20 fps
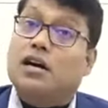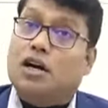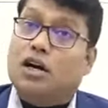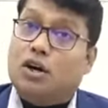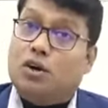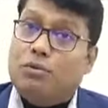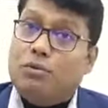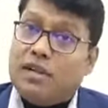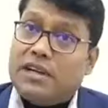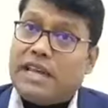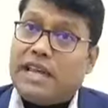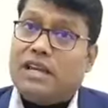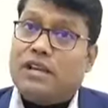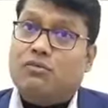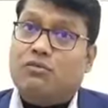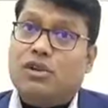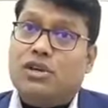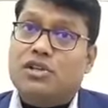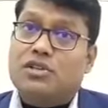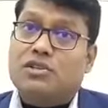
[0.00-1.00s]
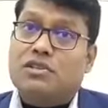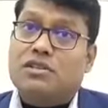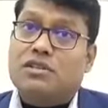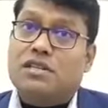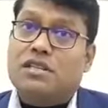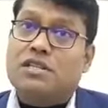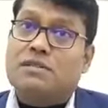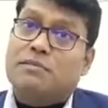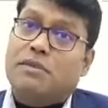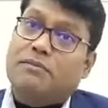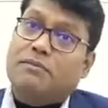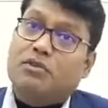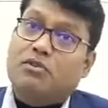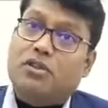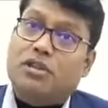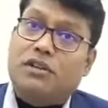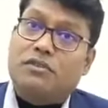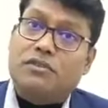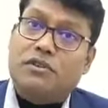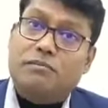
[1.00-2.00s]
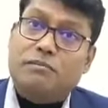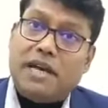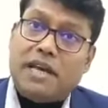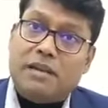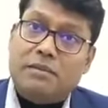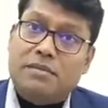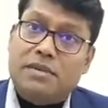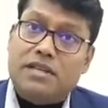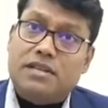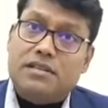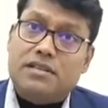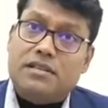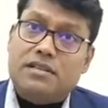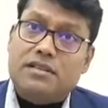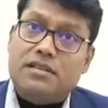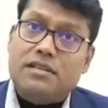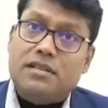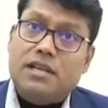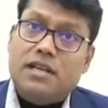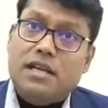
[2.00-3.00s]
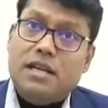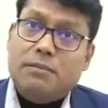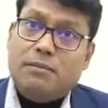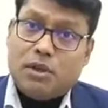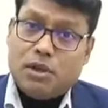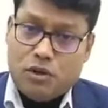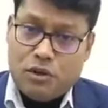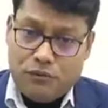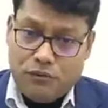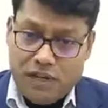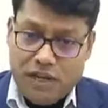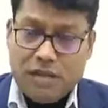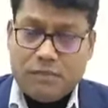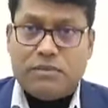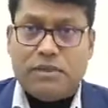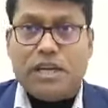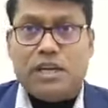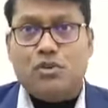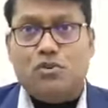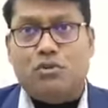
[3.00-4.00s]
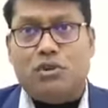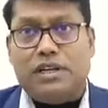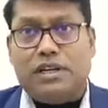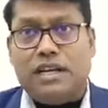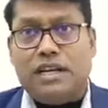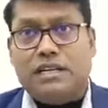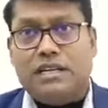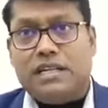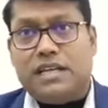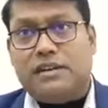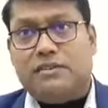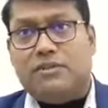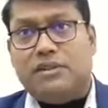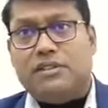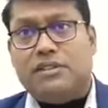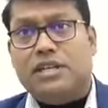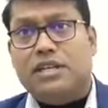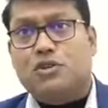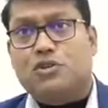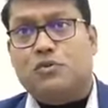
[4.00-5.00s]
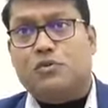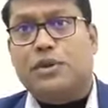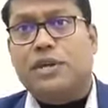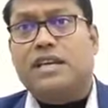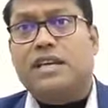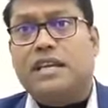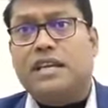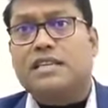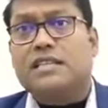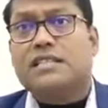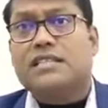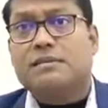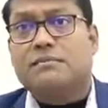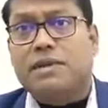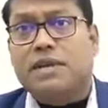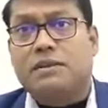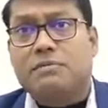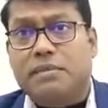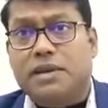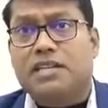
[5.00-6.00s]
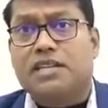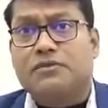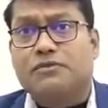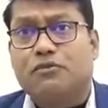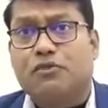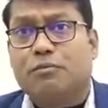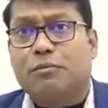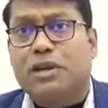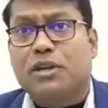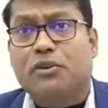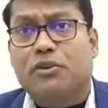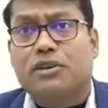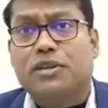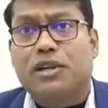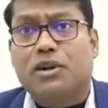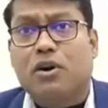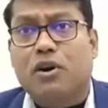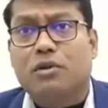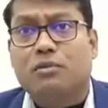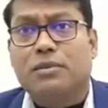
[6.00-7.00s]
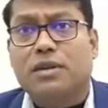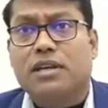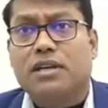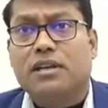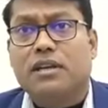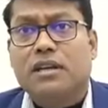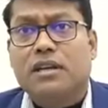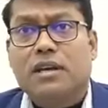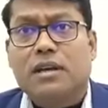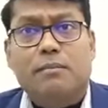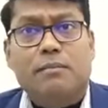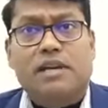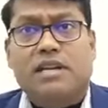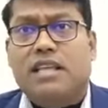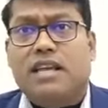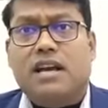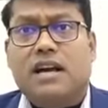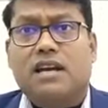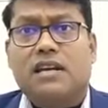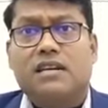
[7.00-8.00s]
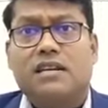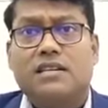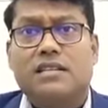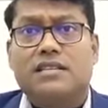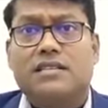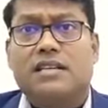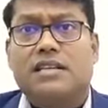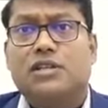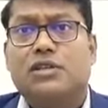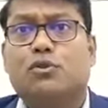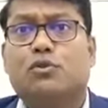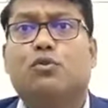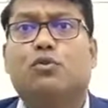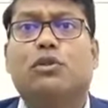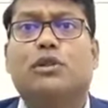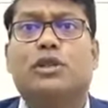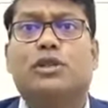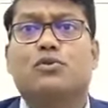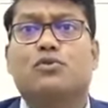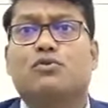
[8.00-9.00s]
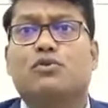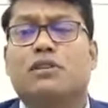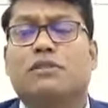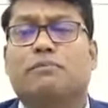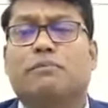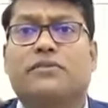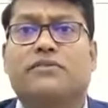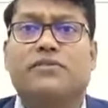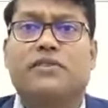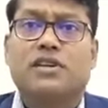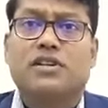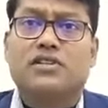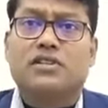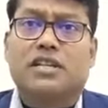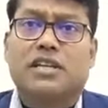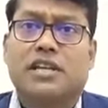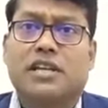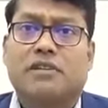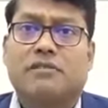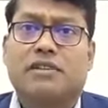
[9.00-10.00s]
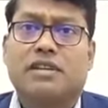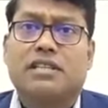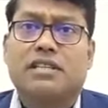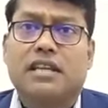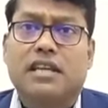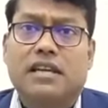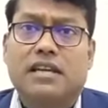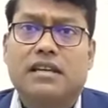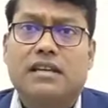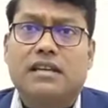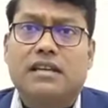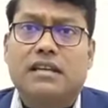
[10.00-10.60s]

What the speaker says: Our calculation is maybe on the different parameters, because we have the actual data, everything, so we can estimate better for my own economy. But they can't understand the whole, the social function and everything.